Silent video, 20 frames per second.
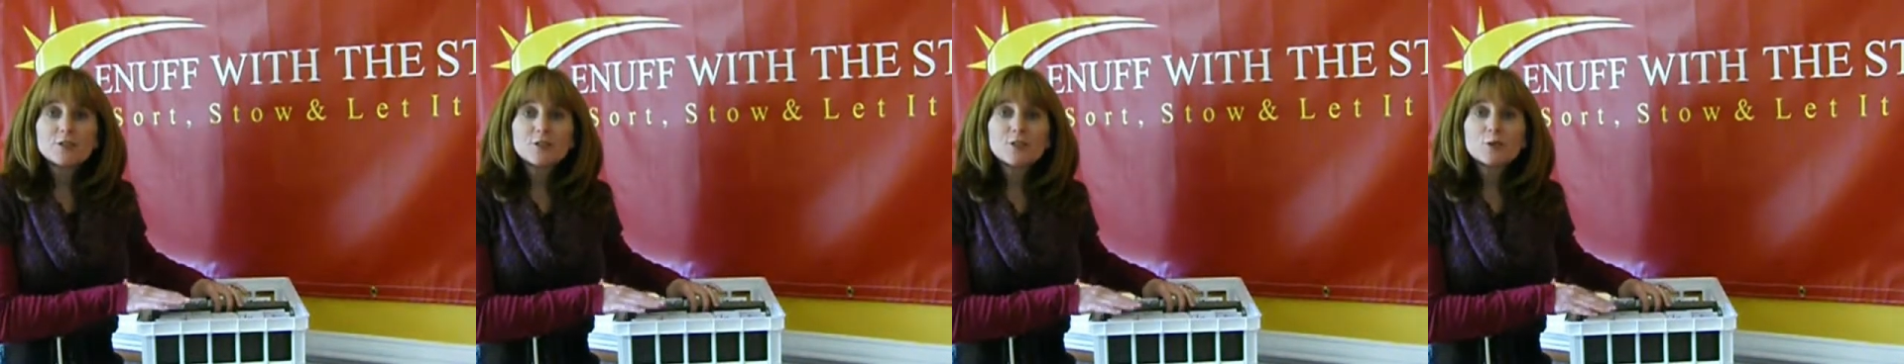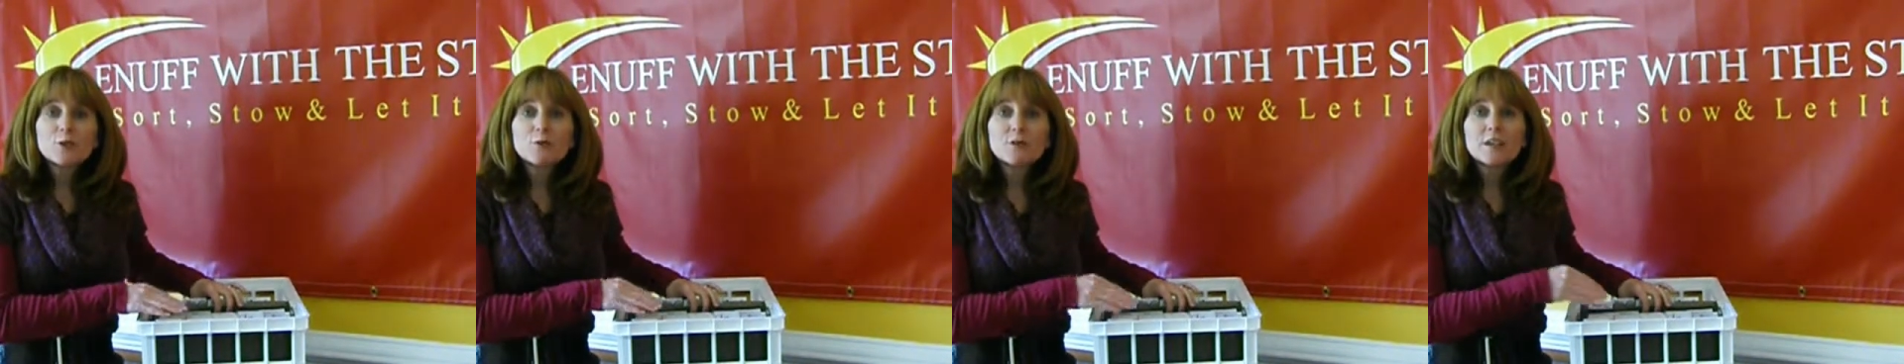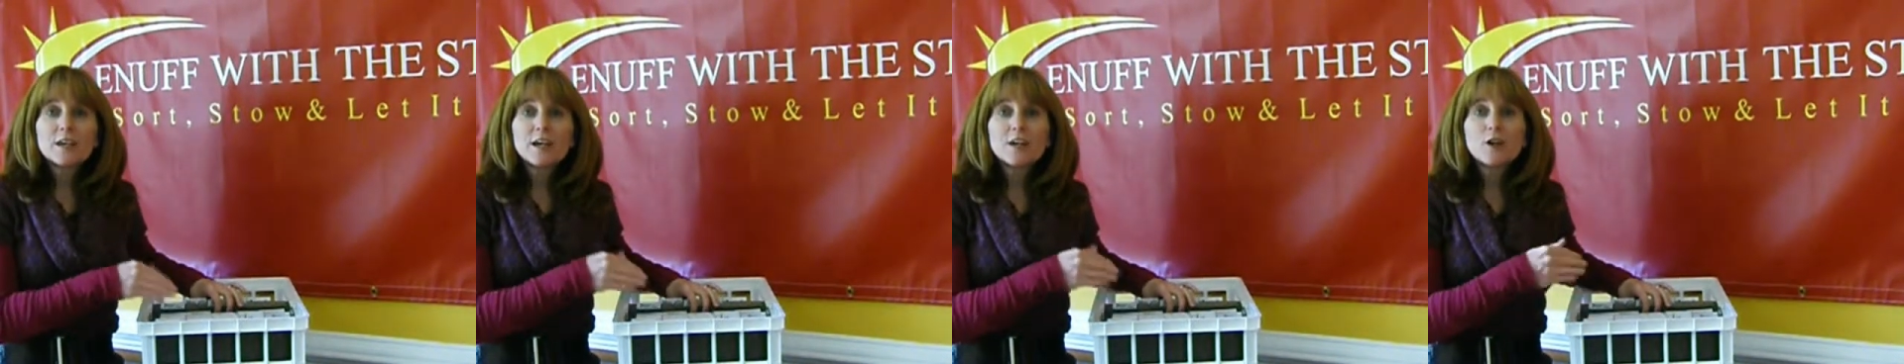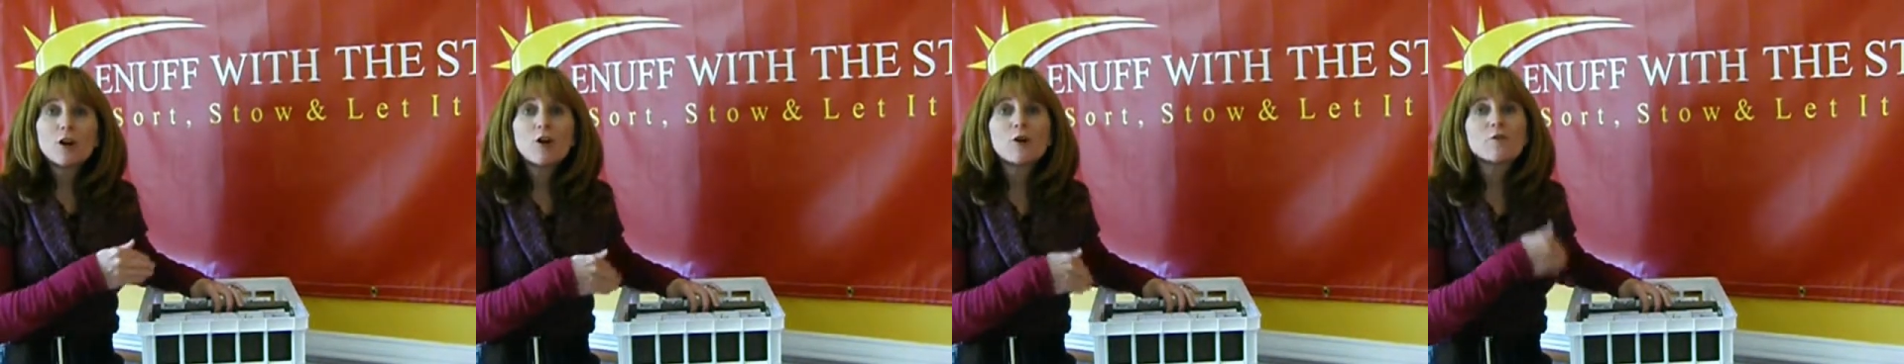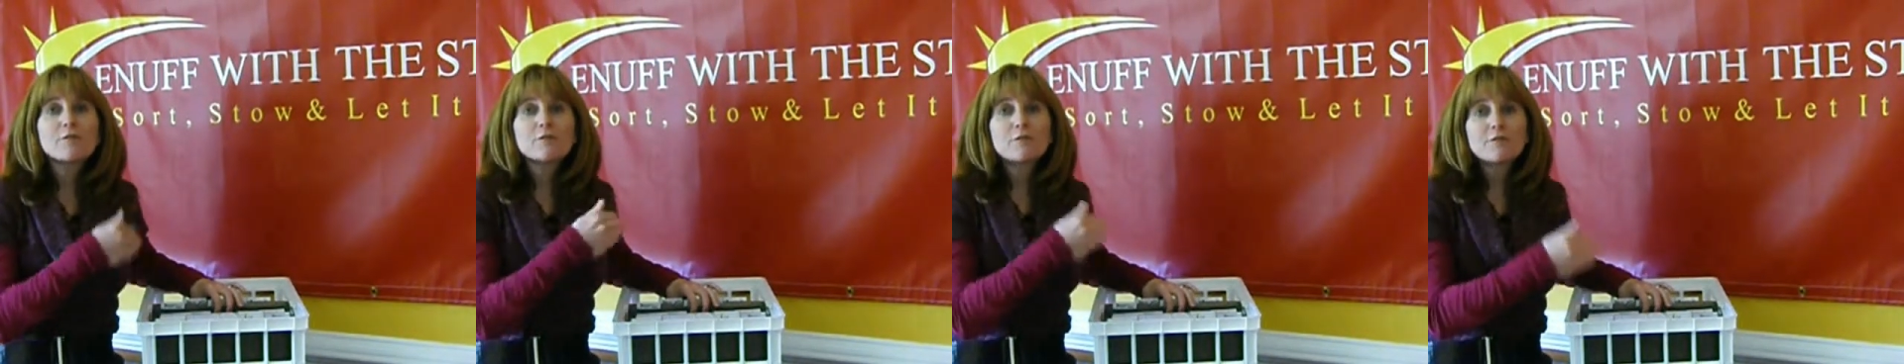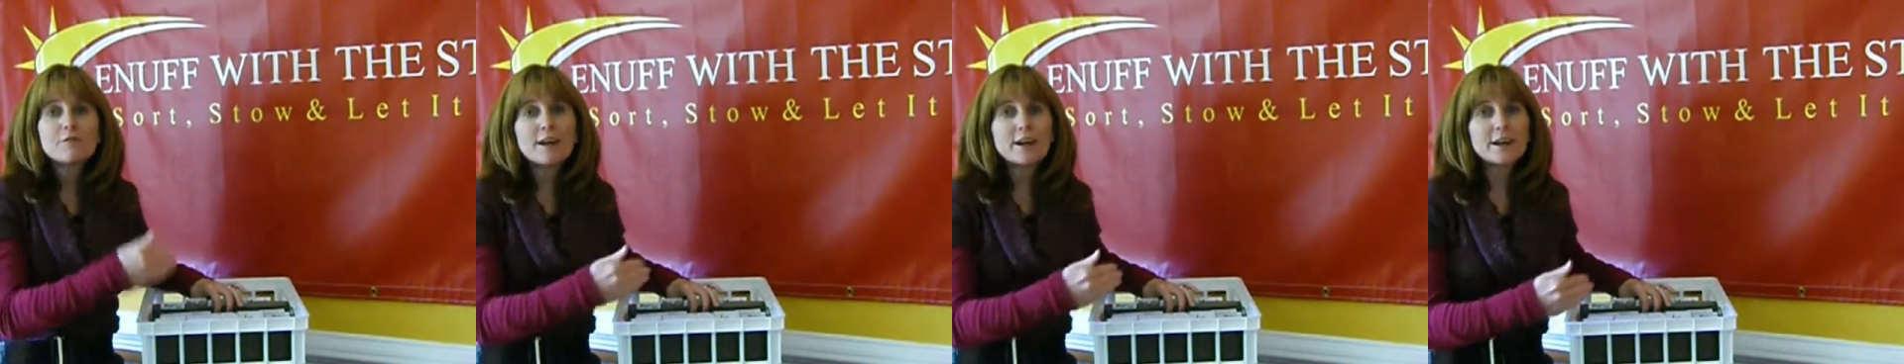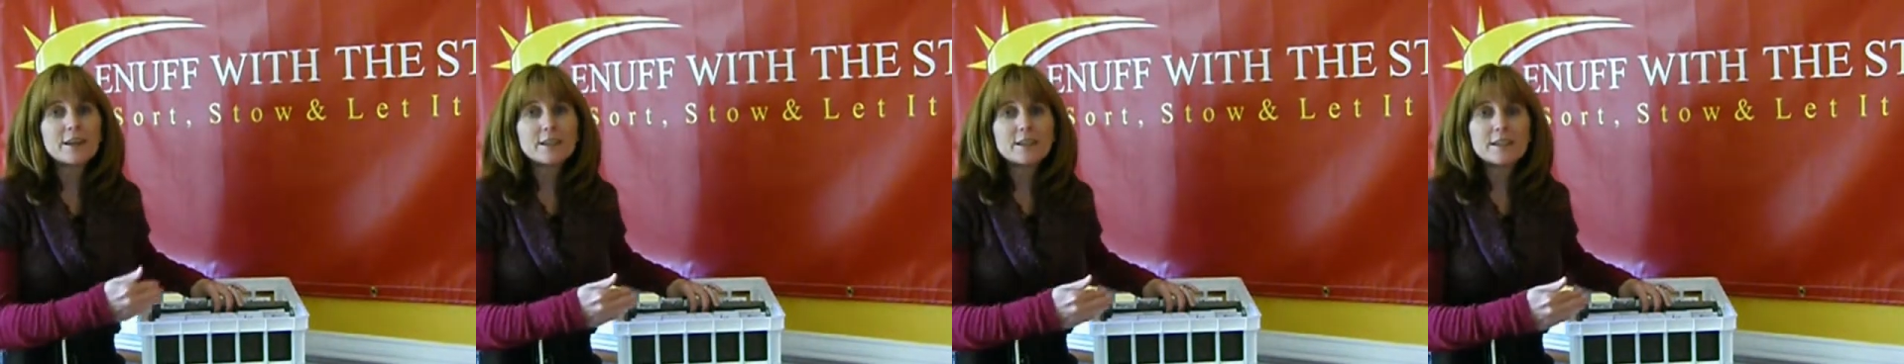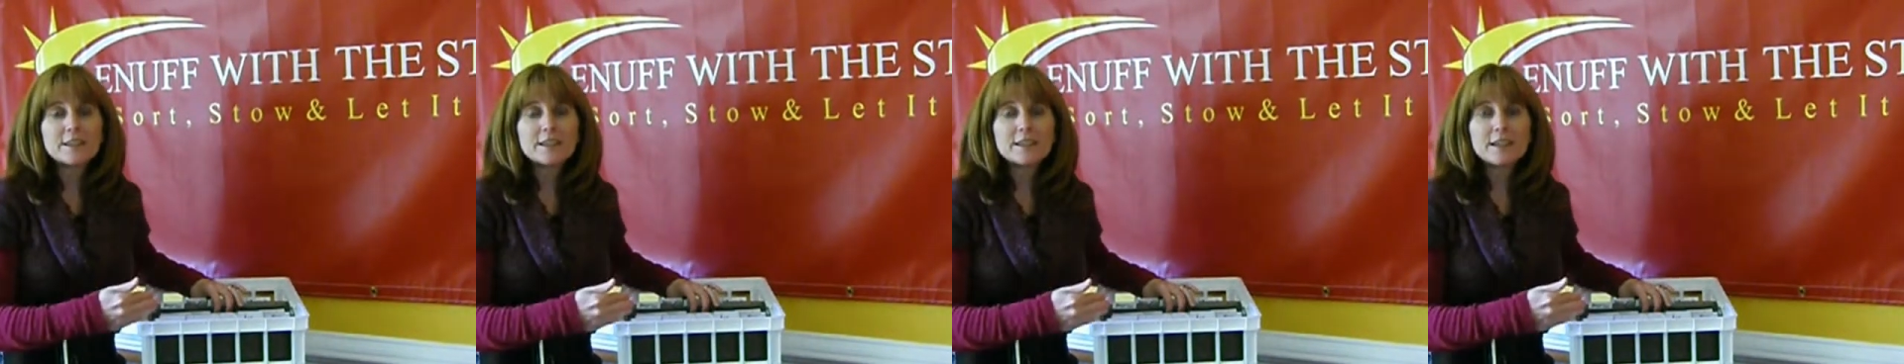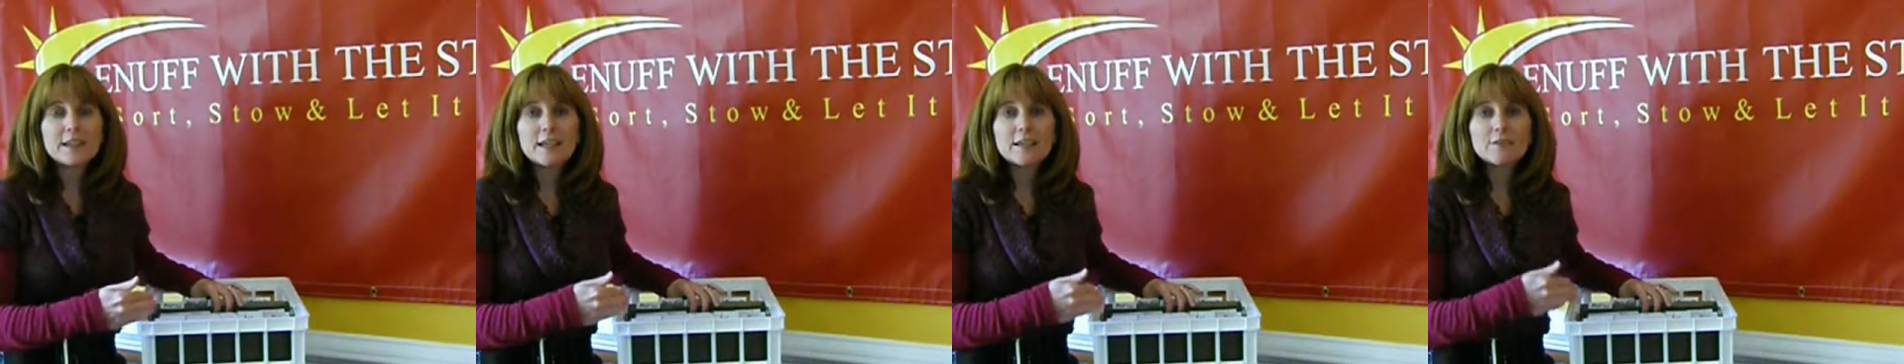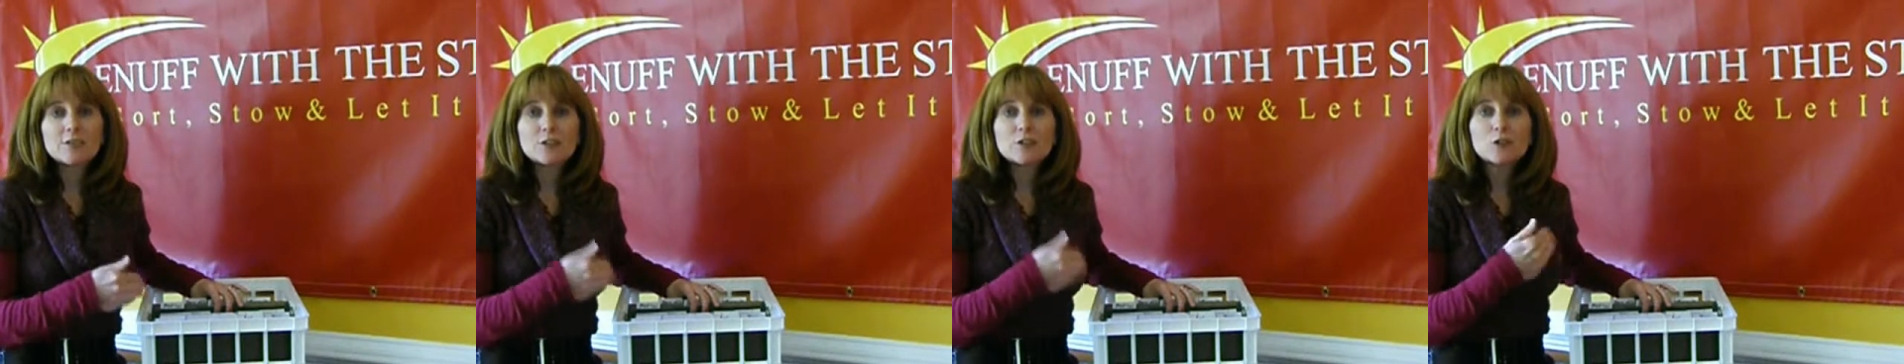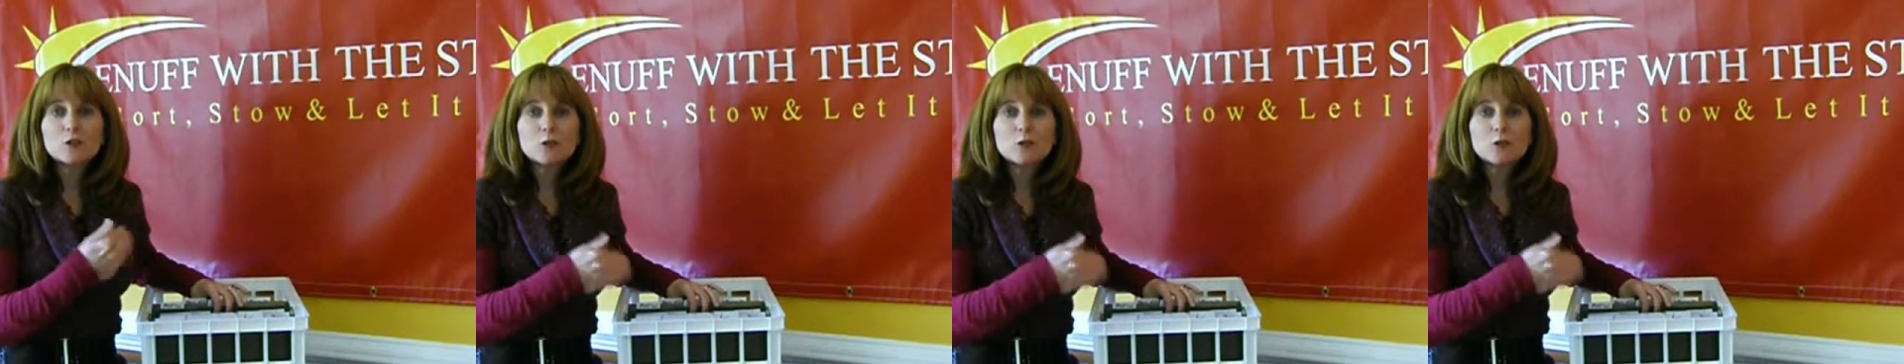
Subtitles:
so that we're not over-filing and having